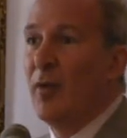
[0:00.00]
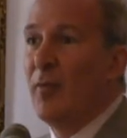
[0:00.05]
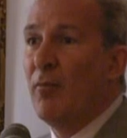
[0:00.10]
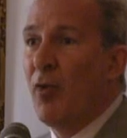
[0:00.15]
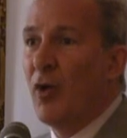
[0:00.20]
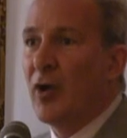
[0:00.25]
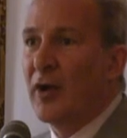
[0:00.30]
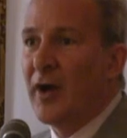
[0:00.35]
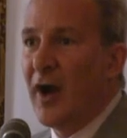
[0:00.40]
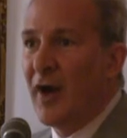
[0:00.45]

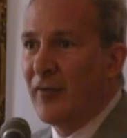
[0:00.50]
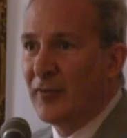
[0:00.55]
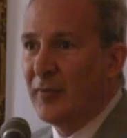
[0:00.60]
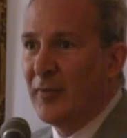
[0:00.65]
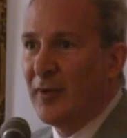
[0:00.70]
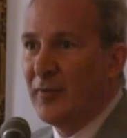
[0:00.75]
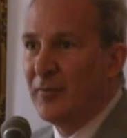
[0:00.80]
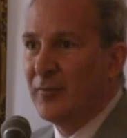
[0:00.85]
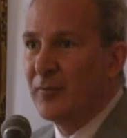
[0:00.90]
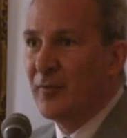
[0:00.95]
More
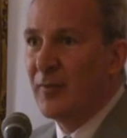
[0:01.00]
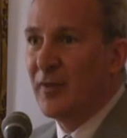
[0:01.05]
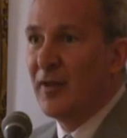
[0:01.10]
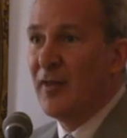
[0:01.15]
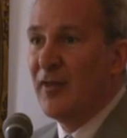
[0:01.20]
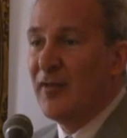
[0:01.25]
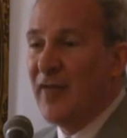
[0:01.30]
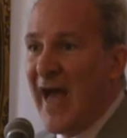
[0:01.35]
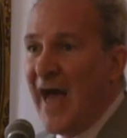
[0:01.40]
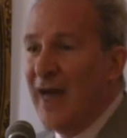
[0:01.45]
government.
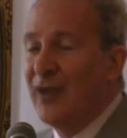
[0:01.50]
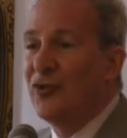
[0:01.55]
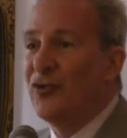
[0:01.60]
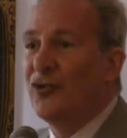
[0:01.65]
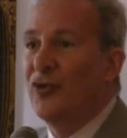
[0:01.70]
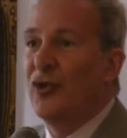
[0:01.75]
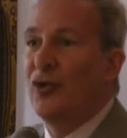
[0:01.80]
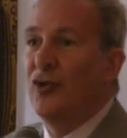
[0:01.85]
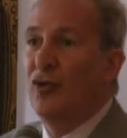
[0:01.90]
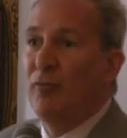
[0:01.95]
That
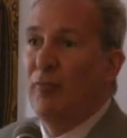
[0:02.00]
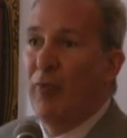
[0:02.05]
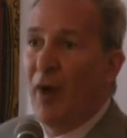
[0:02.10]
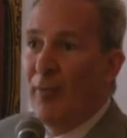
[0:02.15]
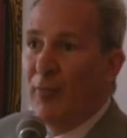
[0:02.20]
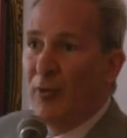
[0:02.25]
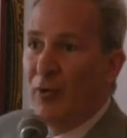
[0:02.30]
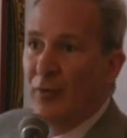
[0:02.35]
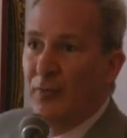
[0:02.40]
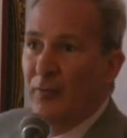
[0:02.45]
is the new
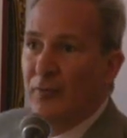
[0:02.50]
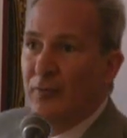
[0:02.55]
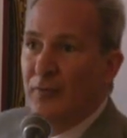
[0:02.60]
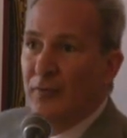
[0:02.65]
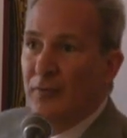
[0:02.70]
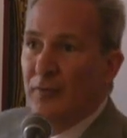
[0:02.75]
bubble.